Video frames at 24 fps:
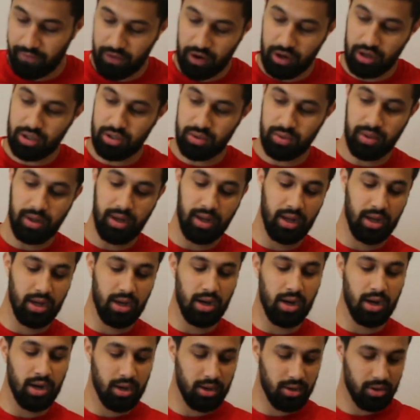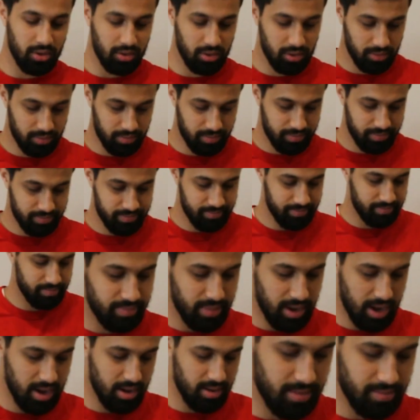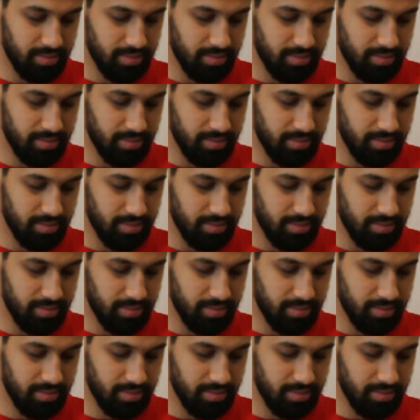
First one I got, oh, bet,